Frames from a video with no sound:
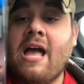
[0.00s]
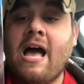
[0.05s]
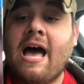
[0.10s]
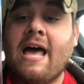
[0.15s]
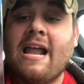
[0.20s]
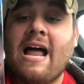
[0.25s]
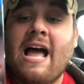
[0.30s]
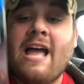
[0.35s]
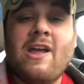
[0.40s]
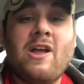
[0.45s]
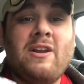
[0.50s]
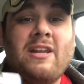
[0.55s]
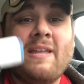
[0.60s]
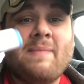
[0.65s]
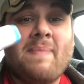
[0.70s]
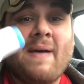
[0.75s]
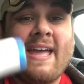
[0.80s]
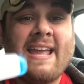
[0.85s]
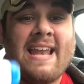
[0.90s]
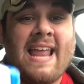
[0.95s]
and I only
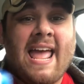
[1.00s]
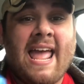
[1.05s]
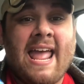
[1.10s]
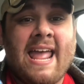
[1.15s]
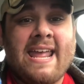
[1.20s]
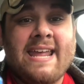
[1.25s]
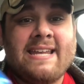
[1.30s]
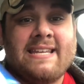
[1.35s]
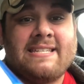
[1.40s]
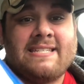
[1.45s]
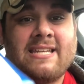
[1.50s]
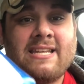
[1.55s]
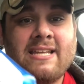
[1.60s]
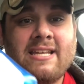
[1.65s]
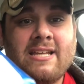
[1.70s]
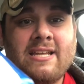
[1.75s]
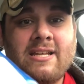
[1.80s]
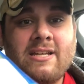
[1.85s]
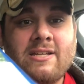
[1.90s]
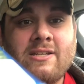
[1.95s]
paid eight
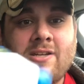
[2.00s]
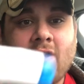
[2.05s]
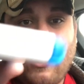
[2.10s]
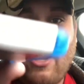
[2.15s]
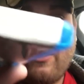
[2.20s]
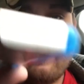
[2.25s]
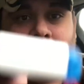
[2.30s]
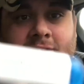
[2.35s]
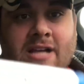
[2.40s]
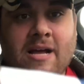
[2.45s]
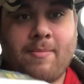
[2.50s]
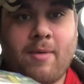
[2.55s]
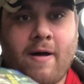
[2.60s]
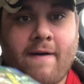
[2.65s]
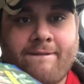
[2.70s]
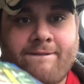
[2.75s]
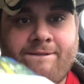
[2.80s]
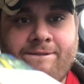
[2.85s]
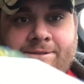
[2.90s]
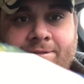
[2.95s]
dollars. Come
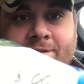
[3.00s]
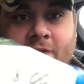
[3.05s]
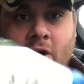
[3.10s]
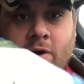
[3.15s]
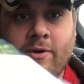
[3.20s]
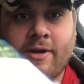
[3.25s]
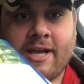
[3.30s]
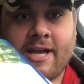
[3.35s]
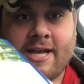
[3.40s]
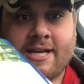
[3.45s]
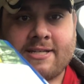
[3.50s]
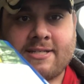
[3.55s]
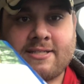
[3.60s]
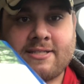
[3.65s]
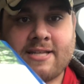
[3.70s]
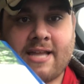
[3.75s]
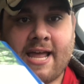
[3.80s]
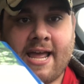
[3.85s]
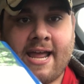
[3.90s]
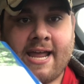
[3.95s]
on,
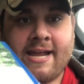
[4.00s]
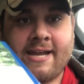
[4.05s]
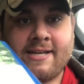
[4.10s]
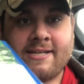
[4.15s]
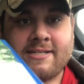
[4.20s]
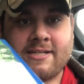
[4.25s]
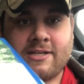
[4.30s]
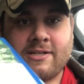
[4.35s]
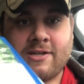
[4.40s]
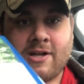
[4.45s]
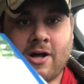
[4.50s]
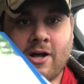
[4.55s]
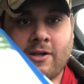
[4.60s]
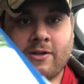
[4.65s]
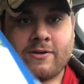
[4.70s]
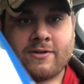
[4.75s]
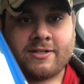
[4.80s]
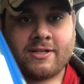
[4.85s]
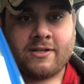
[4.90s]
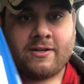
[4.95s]
focus. Eight
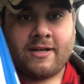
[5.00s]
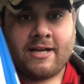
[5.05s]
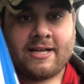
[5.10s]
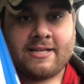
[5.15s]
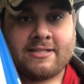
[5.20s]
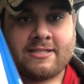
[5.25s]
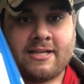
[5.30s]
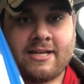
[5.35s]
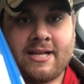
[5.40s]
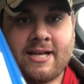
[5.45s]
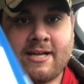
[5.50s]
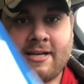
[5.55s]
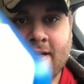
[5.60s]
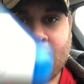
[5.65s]
dollars. Can you guys see that?